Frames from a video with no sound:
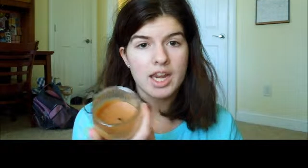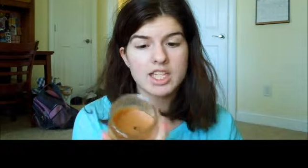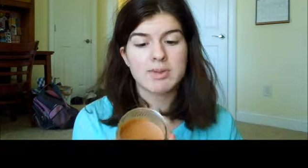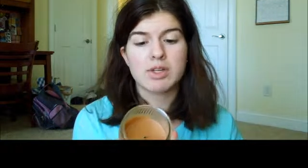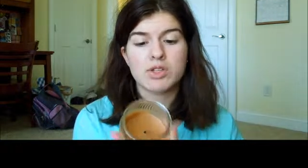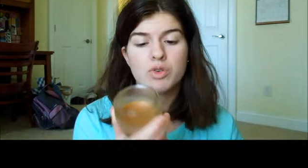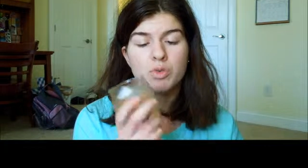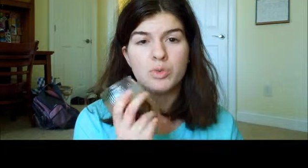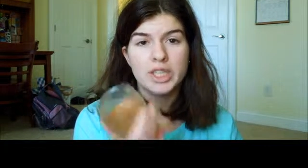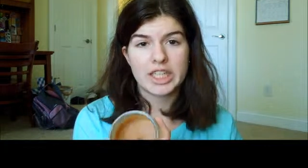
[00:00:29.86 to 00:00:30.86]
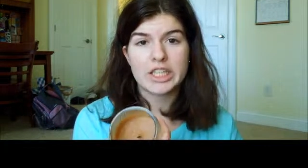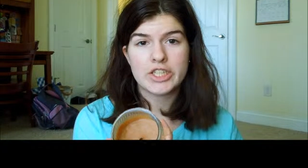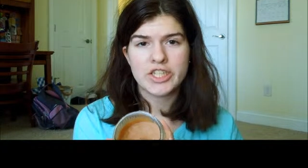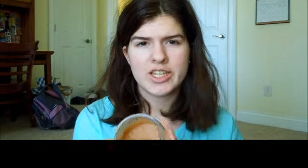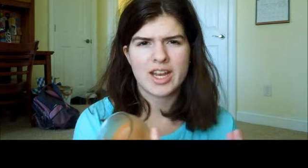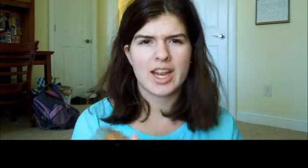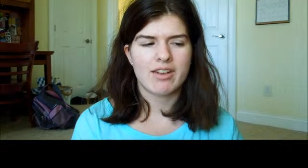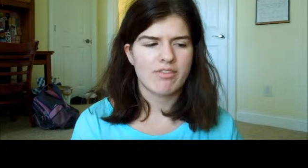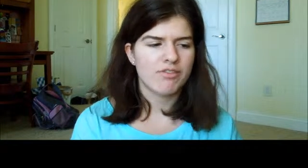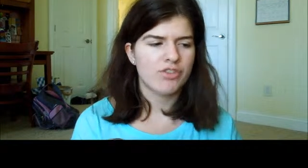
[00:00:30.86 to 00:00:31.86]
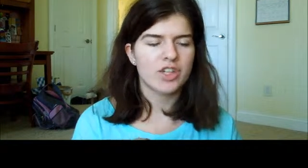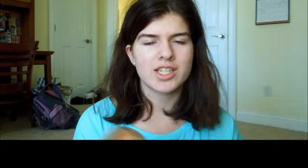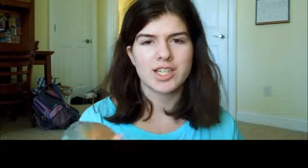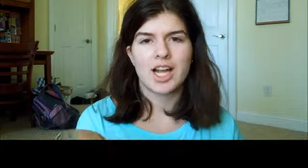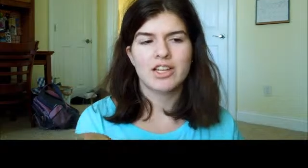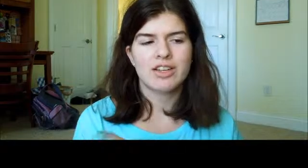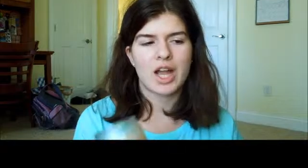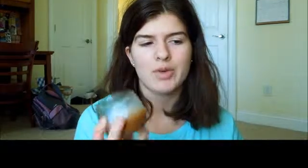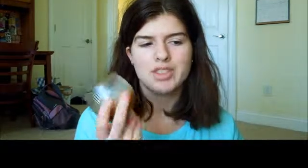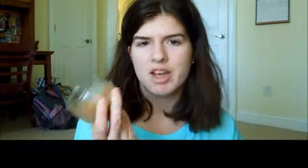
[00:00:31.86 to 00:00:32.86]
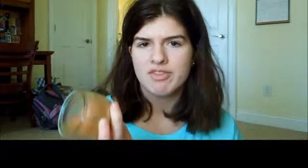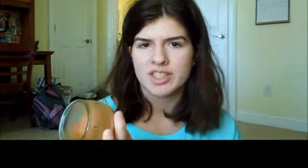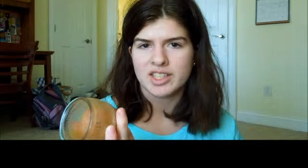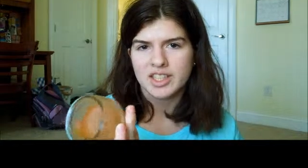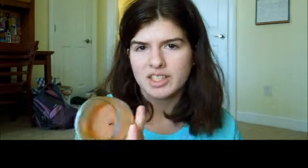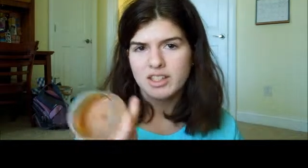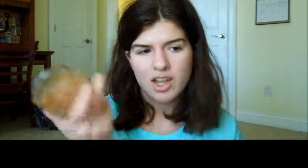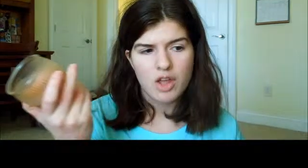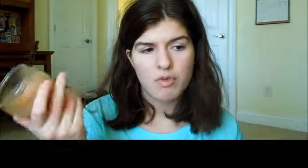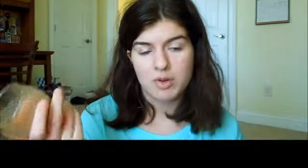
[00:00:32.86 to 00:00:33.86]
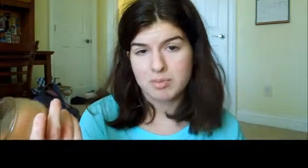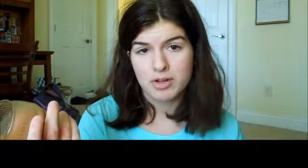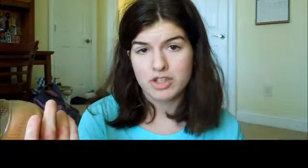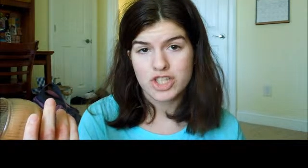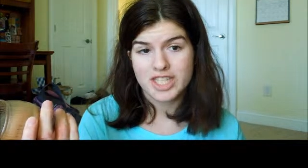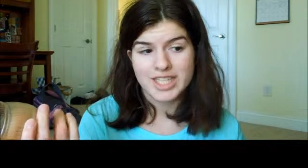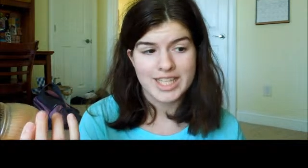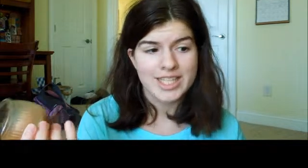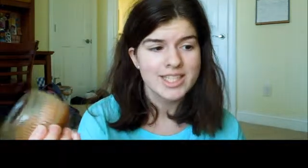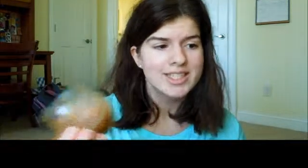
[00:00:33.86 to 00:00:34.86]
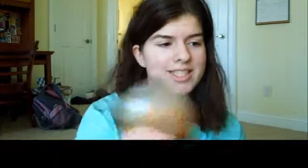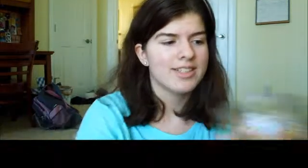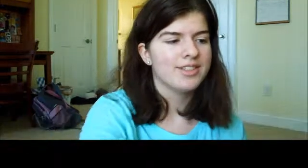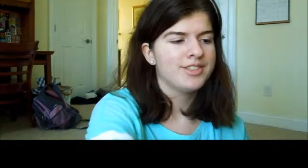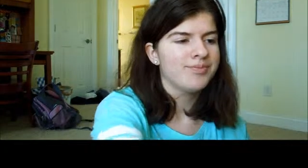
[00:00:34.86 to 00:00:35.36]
And it smells really good, and for $1 I would definitely purchase this.